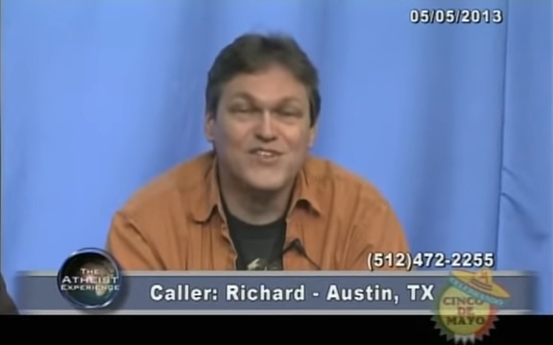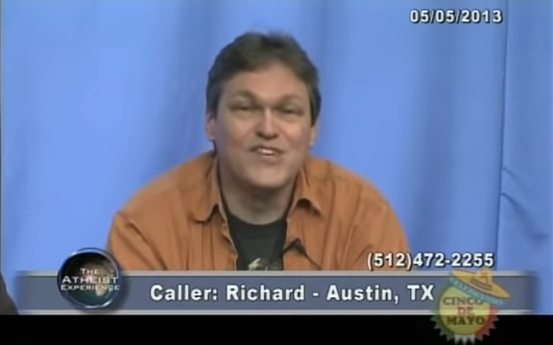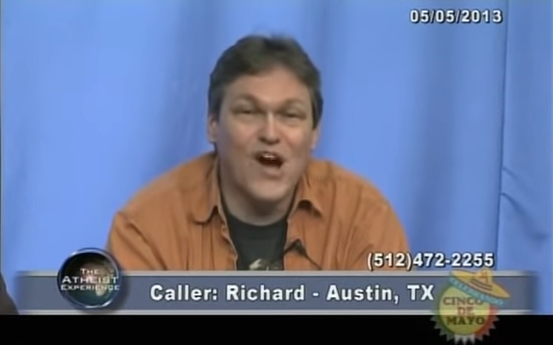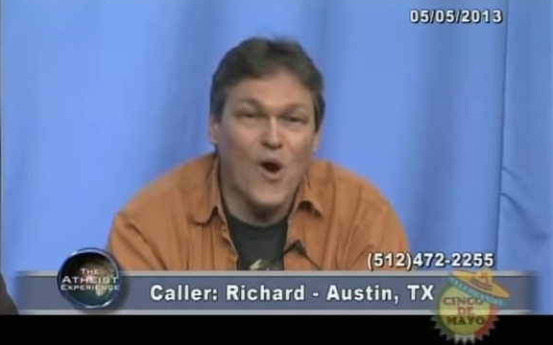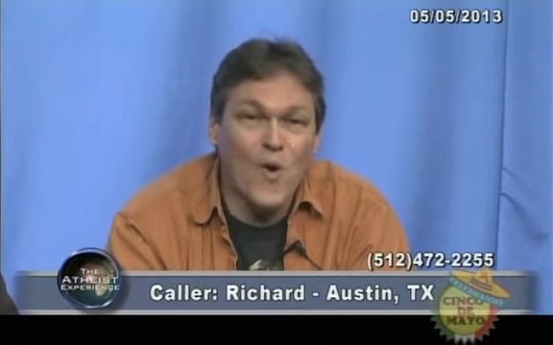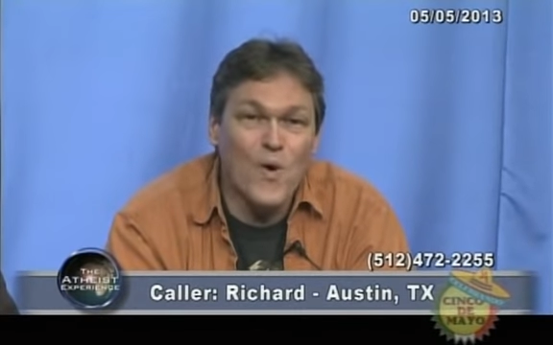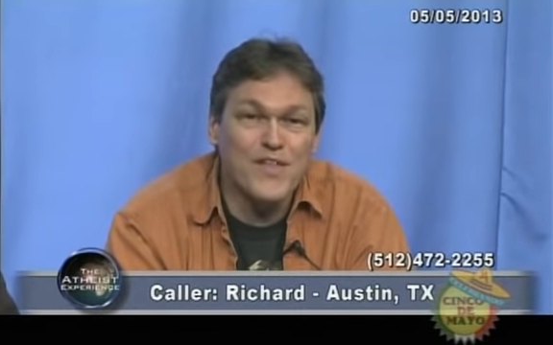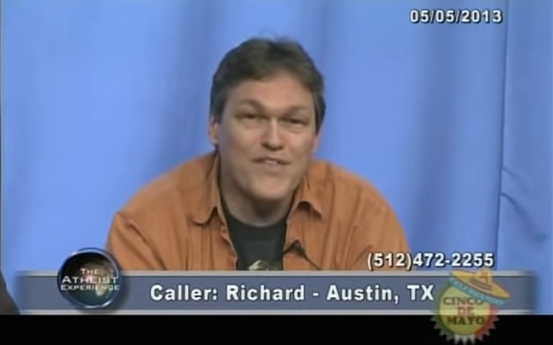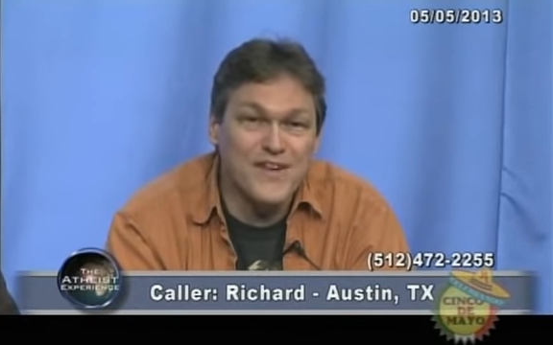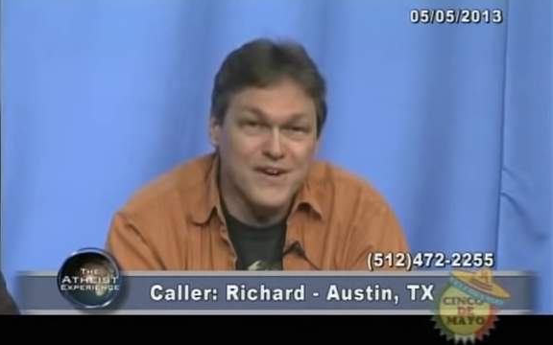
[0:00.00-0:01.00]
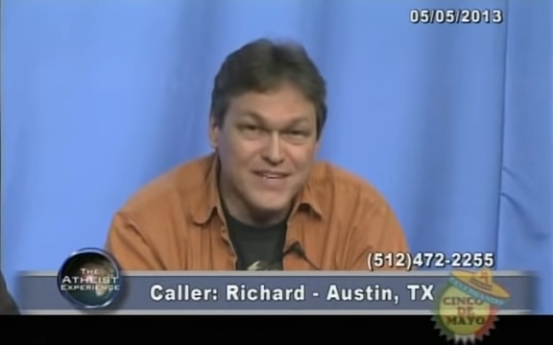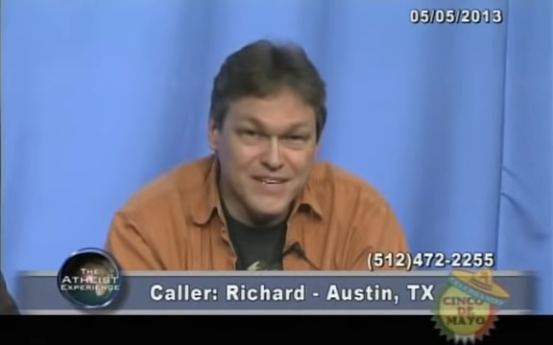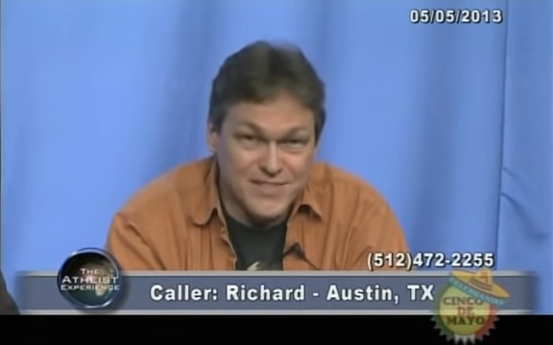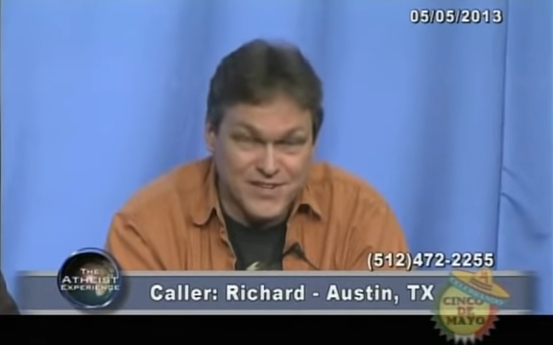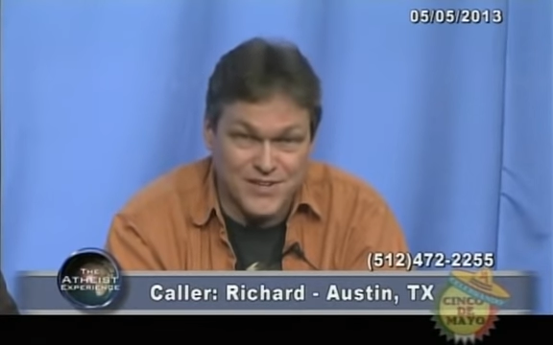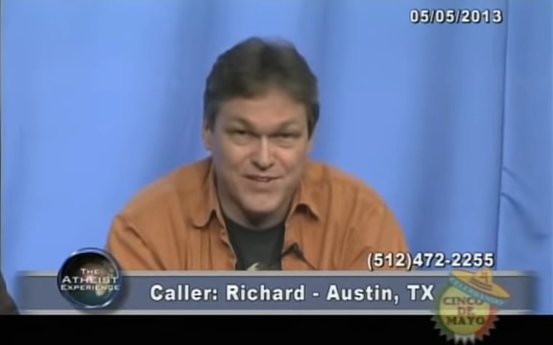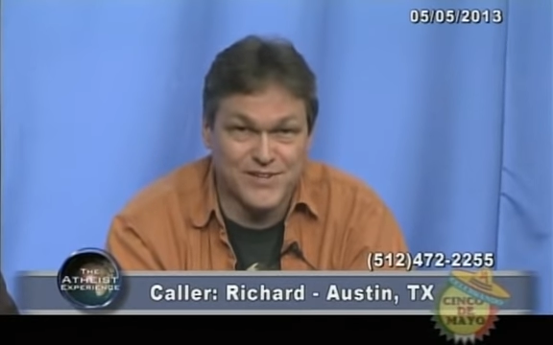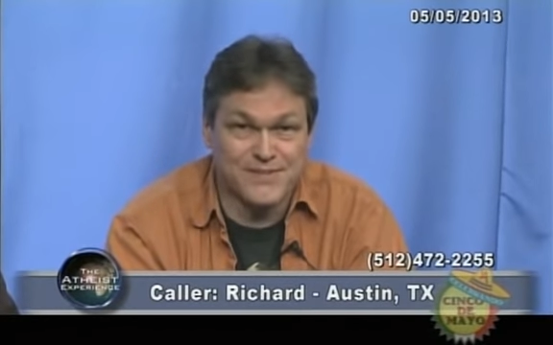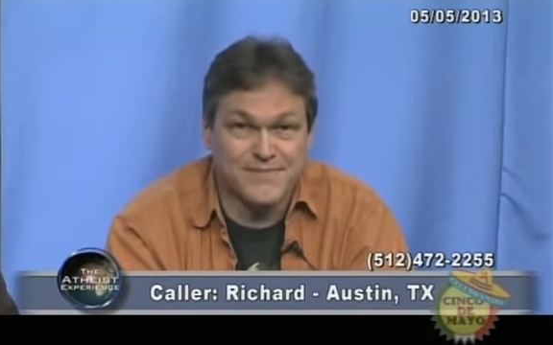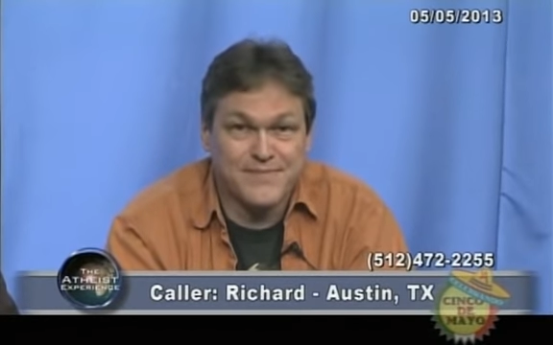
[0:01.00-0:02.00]
No, there isn't.
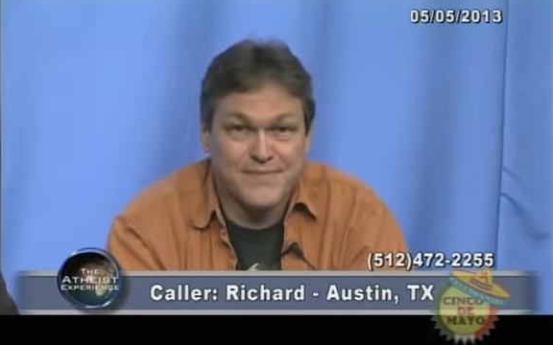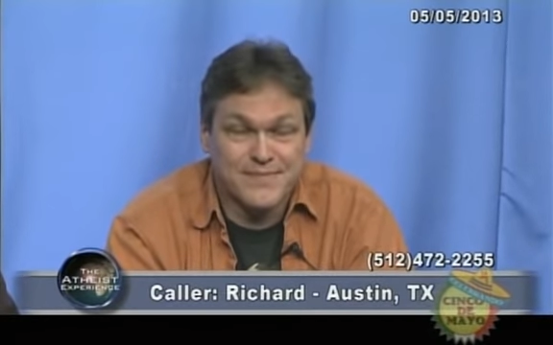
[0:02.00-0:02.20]
Yeah.